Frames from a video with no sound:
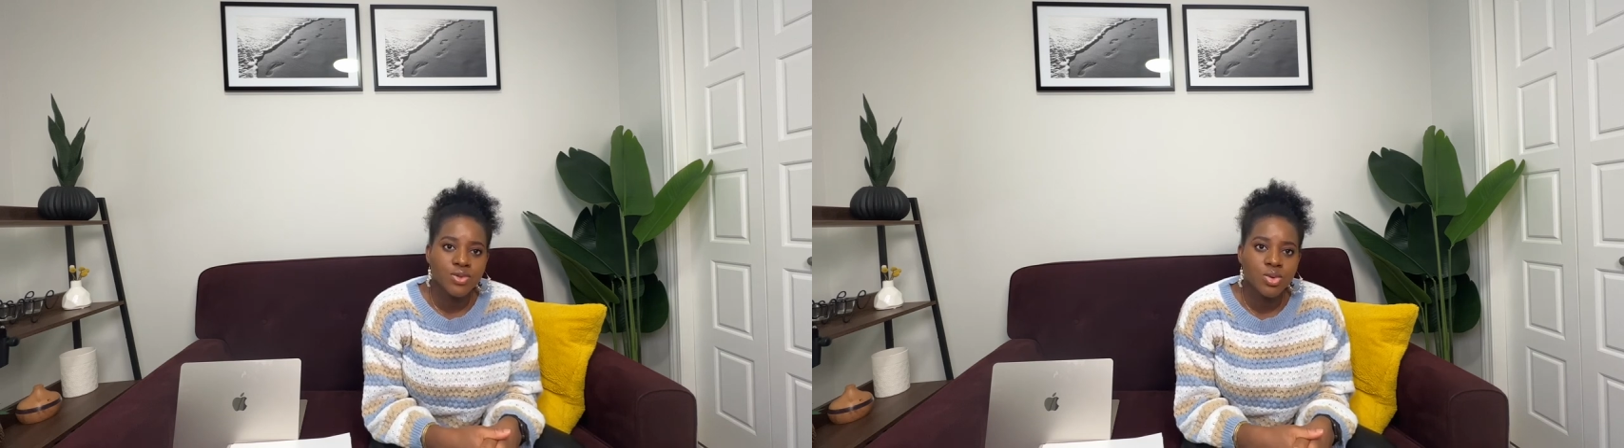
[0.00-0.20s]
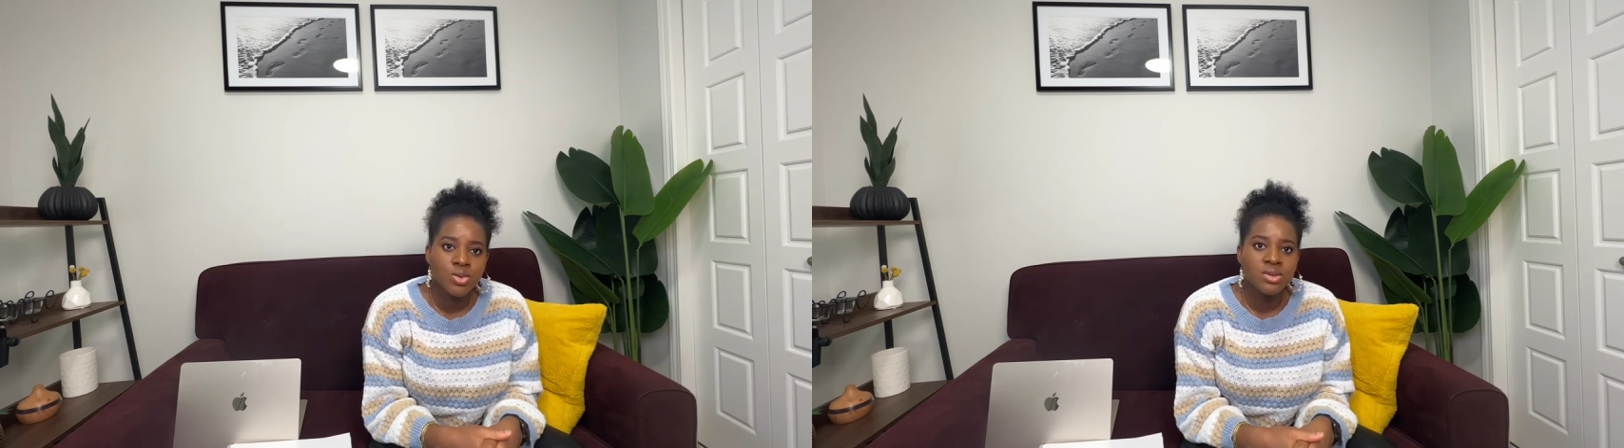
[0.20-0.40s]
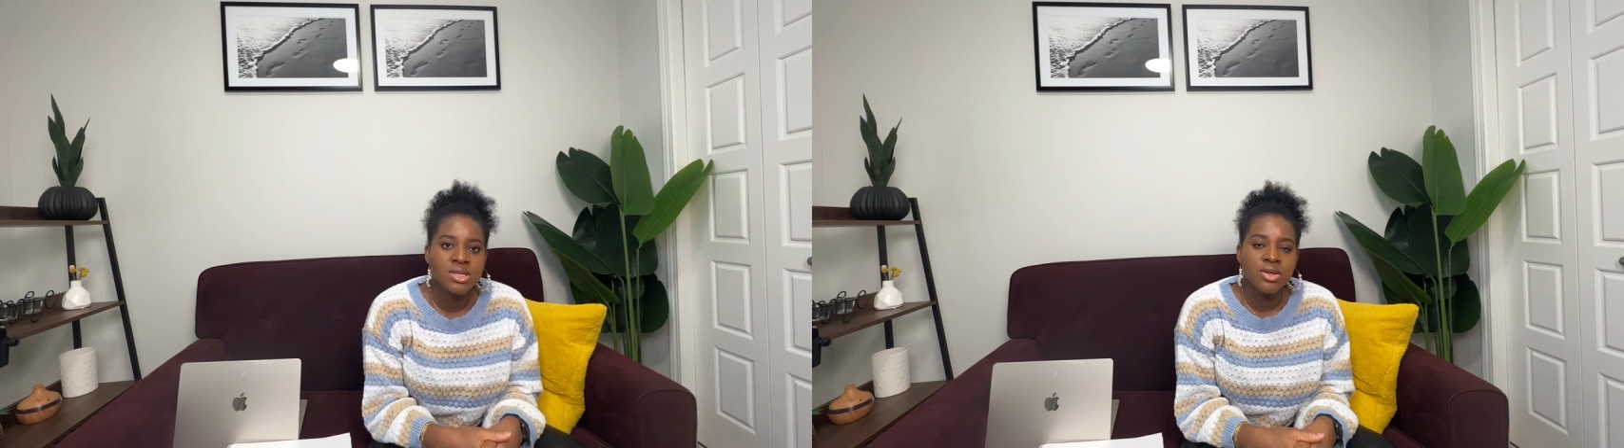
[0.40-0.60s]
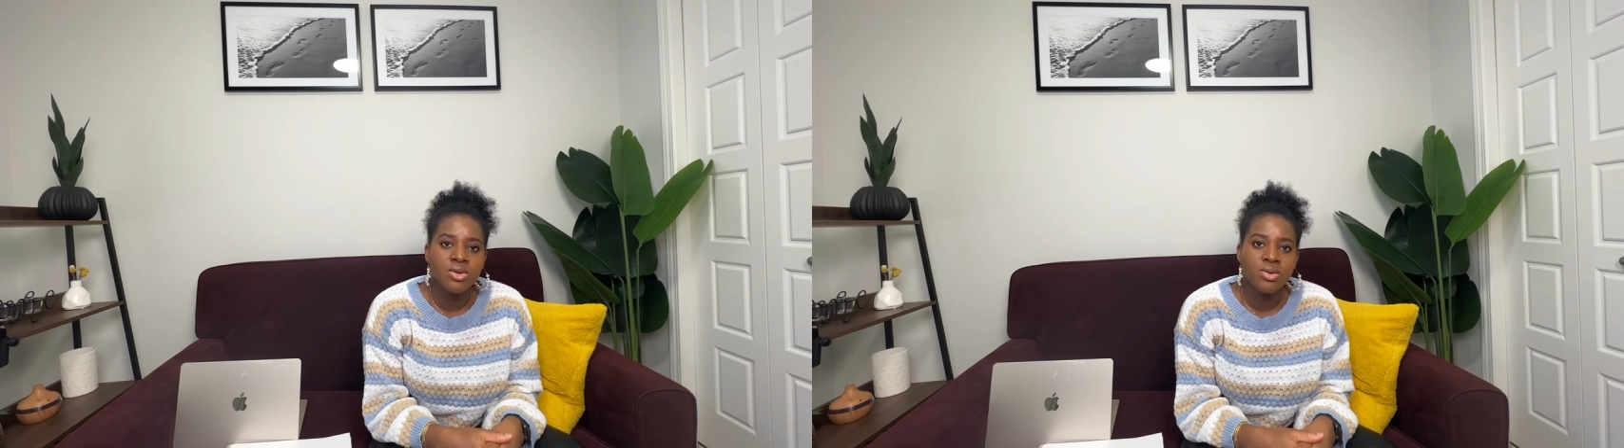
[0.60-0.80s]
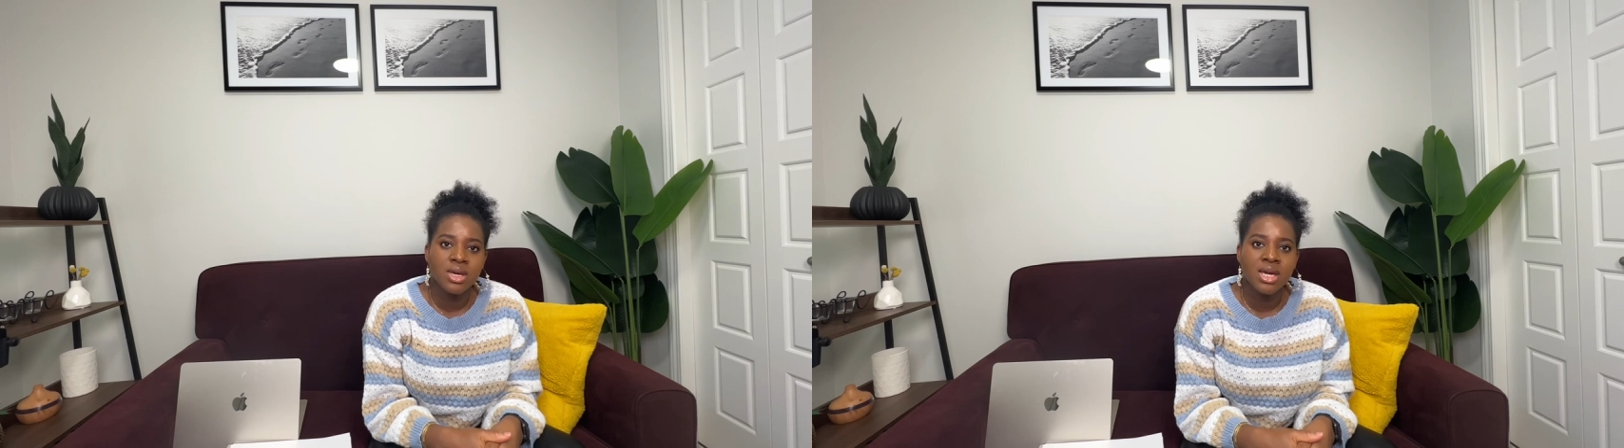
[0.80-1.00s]
schools in
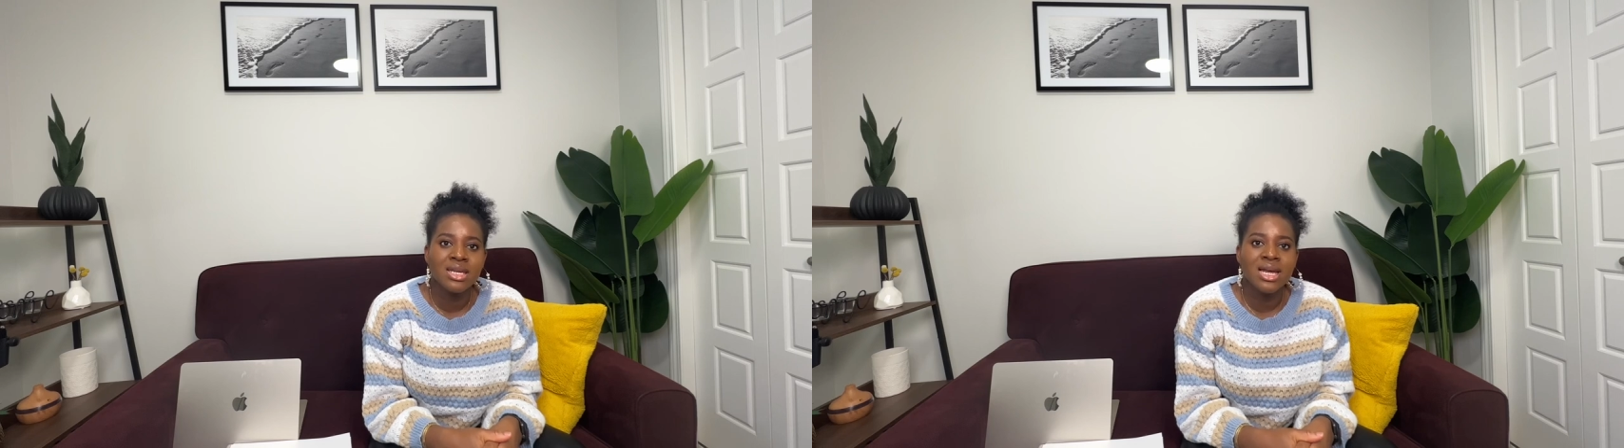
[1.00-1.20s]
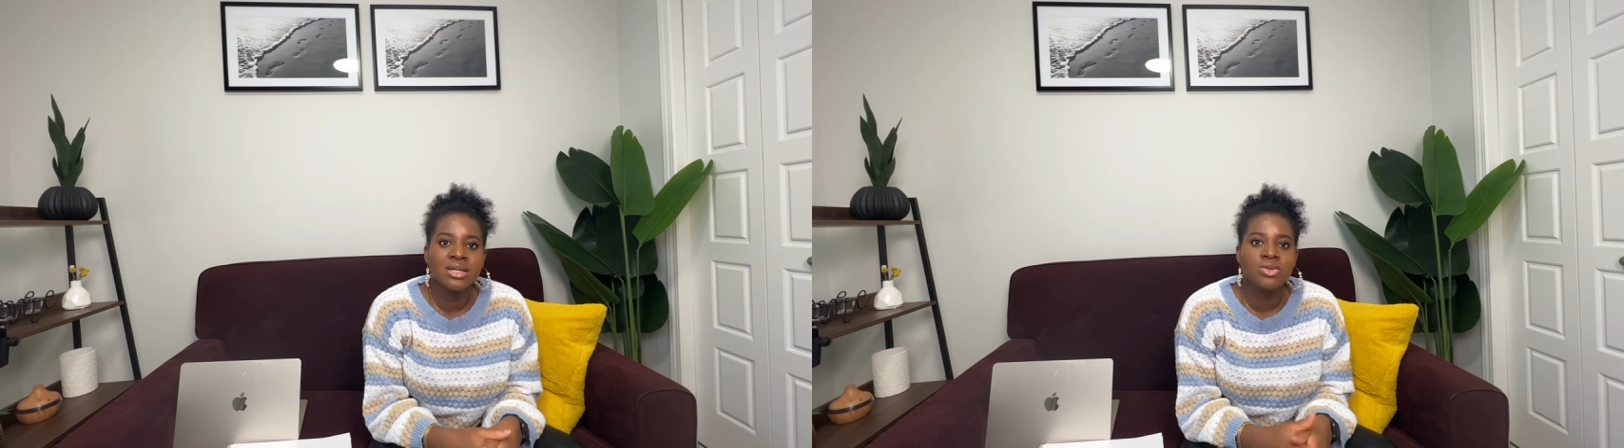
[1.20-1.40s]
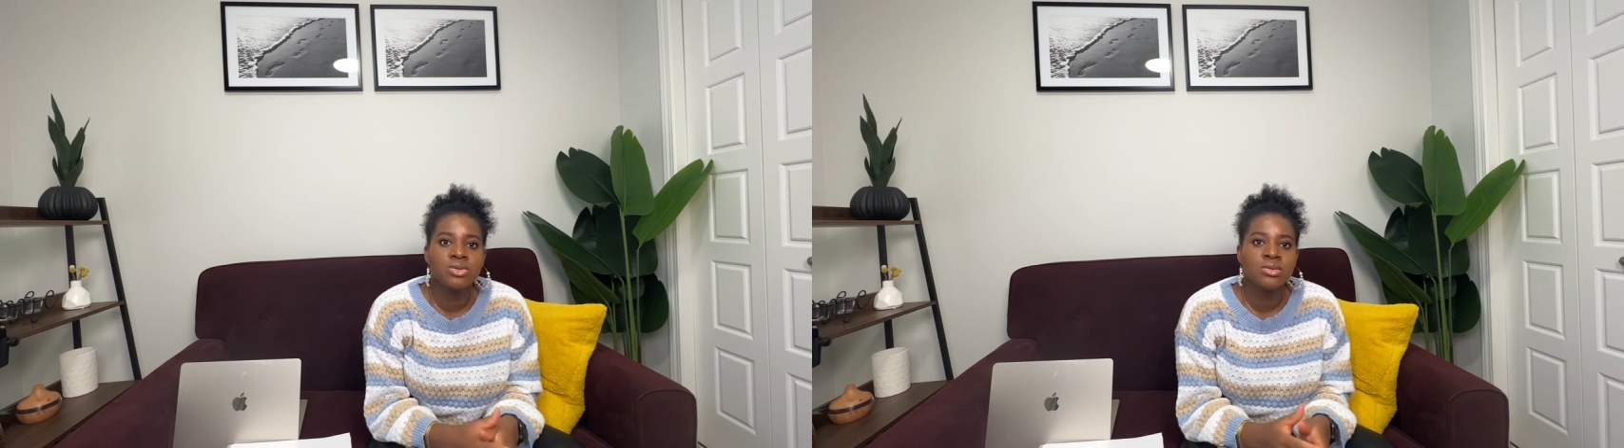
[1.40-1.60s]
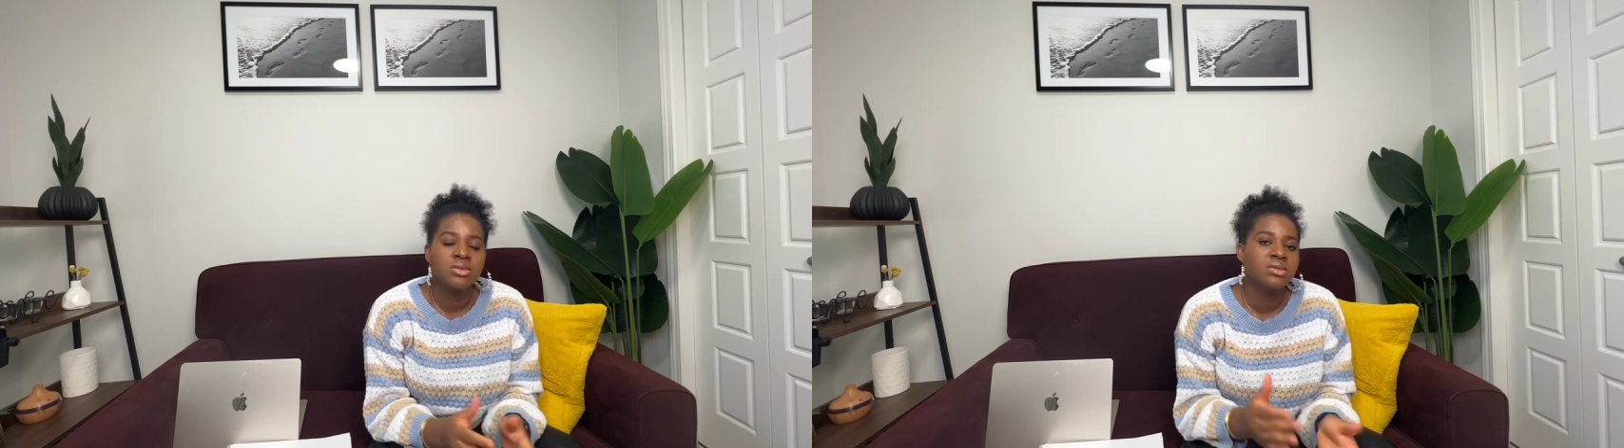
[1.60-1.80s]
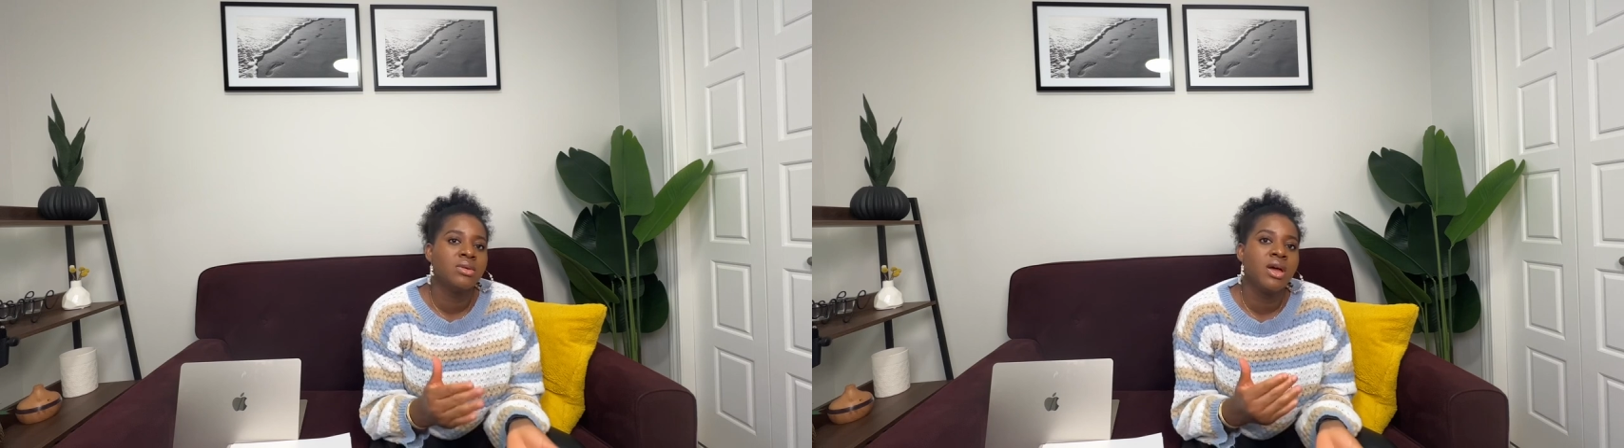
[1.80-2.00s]
UK that do